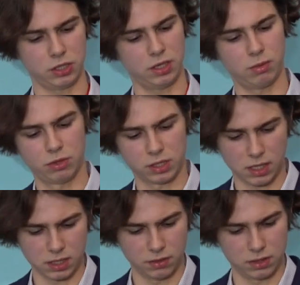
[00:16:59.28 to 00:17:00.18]
let me
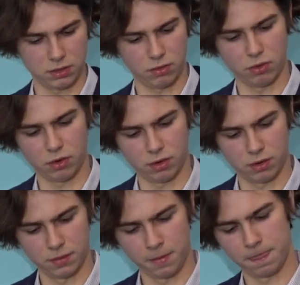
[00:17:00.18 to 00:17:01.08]
pass
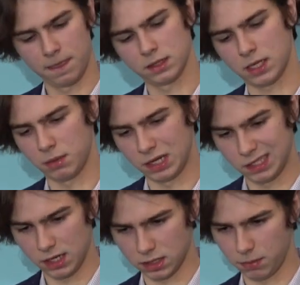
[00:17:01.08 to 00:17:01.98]
to the
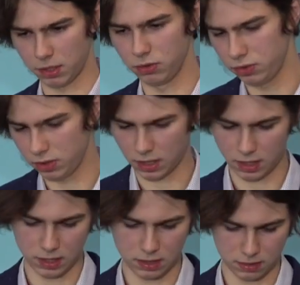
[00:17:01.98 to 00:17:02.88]
demonstration. I'm
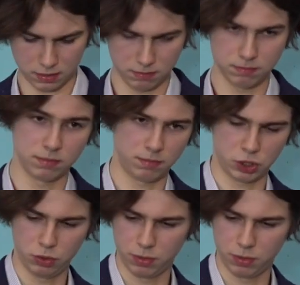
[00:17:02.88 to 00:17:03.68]
going to tell you